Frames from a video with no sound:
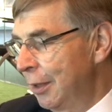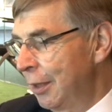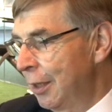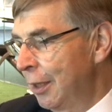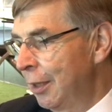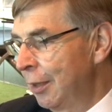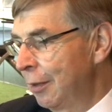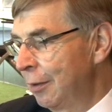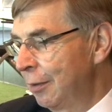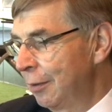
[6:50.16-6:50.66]

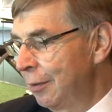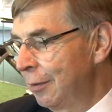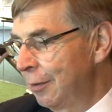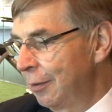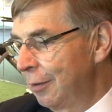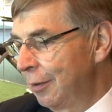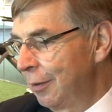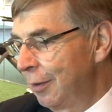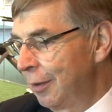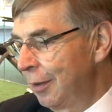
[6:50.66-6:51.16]
and
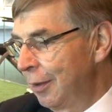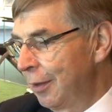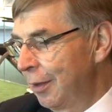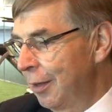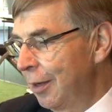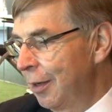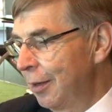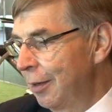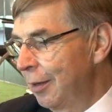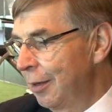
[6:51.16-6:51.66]

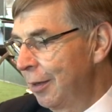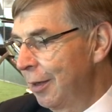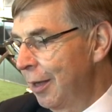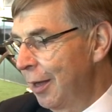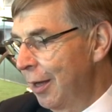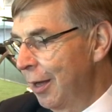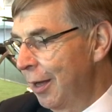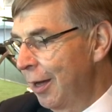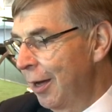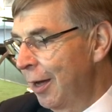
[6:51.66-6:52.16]

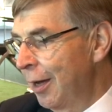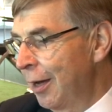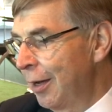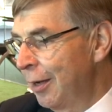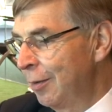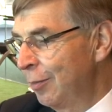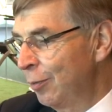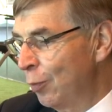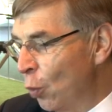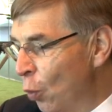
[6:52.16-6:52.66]
I
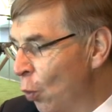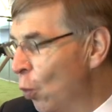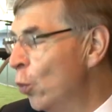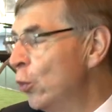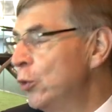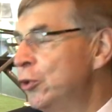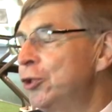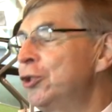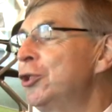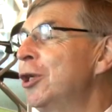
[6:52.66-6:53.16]
am
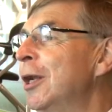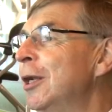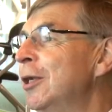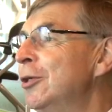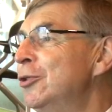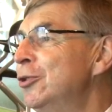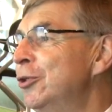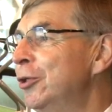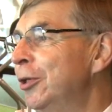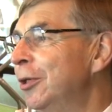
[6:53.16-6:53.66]
always
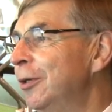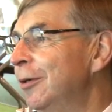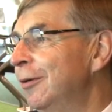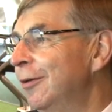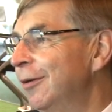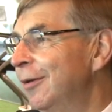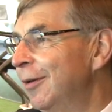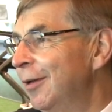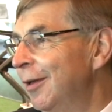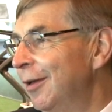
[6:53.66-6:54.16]
challenging
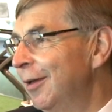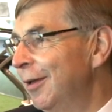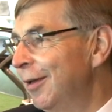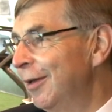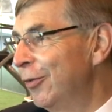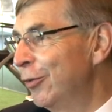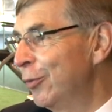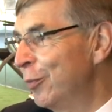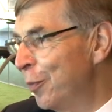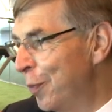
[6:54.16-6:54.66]

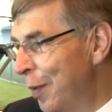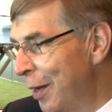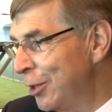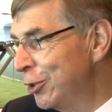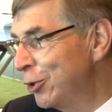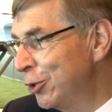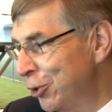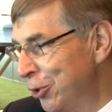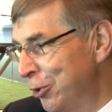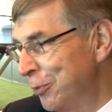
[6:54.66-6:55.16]
the
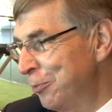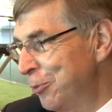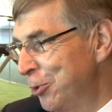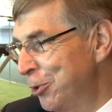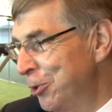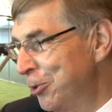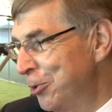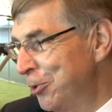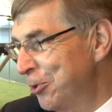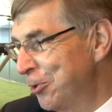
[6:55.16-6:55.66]
base
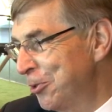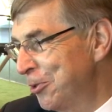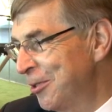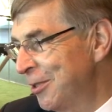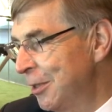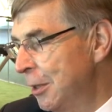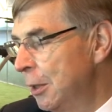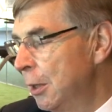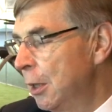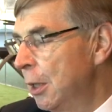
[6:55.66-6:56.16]
assumptions. Mm
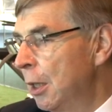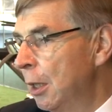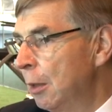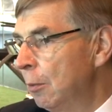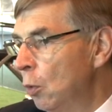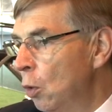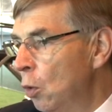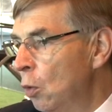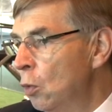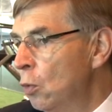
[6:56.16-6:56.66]
-hmm.
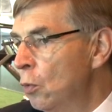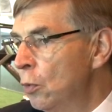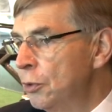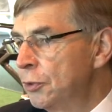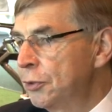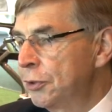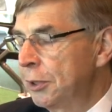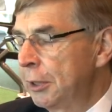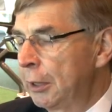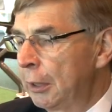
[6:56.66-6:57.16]
I'm
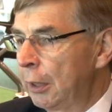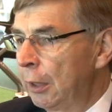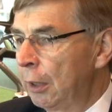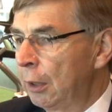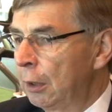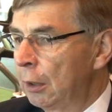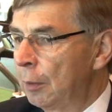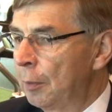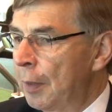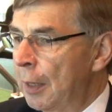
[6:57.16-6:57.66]
always
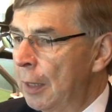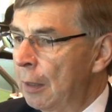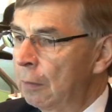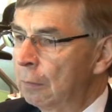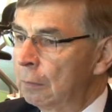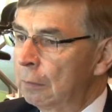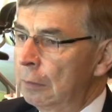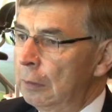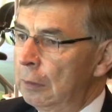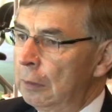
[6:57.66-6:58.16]
thinking
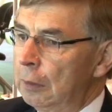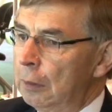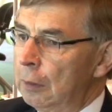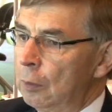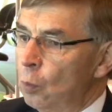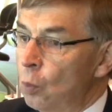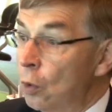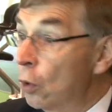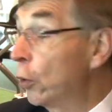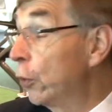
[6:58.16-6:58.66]
about
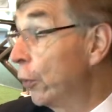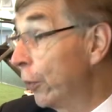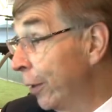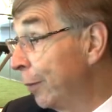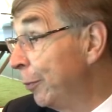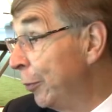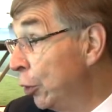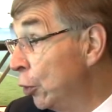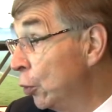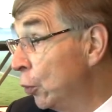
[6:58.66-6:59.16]
what could I
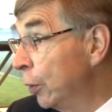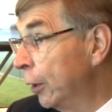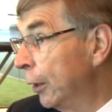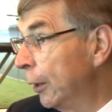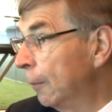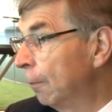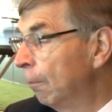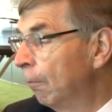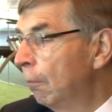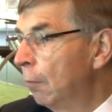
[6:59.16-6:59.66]
be
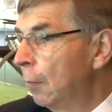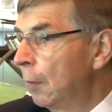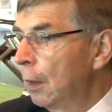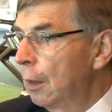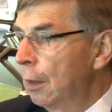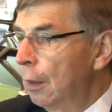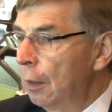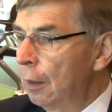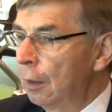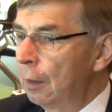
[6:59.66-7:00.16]
doing? Yeah.
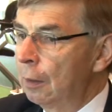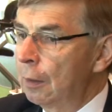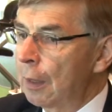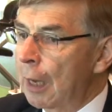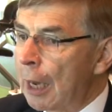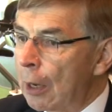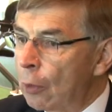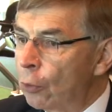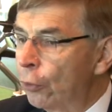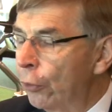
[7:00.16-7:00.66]
Uh,
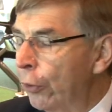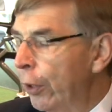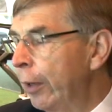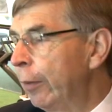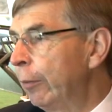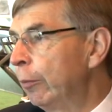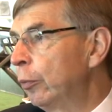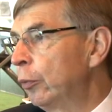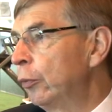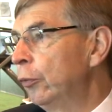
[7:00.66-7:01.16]
how could I
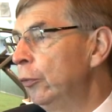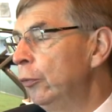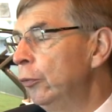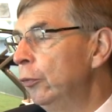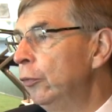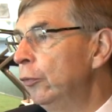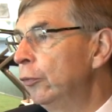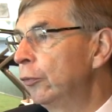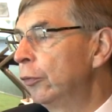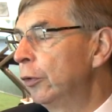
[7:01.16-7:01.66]

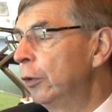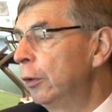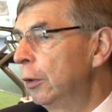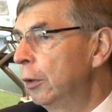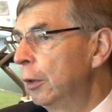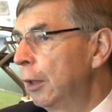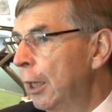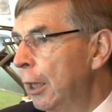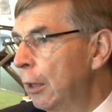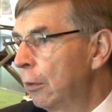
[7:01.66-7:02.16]
improve?
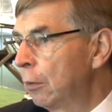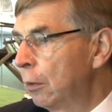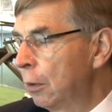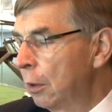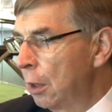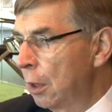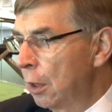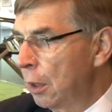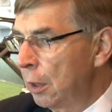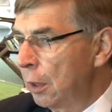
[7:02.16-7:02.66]
How could
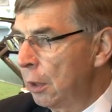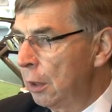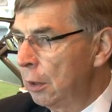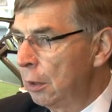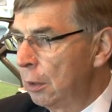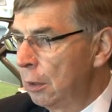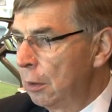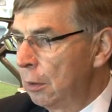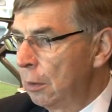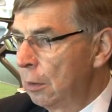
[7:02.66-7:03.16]
I
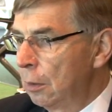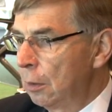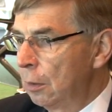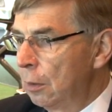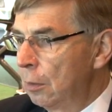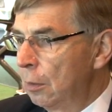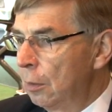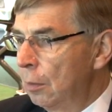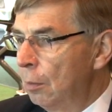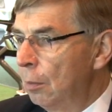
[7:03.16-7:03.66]

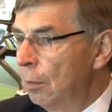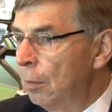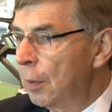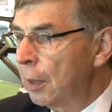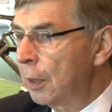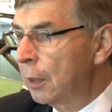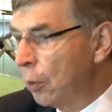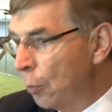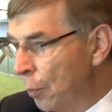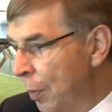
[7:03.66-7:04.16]

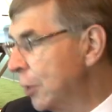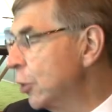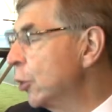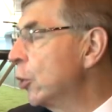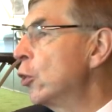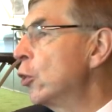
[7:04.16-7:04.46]
make a better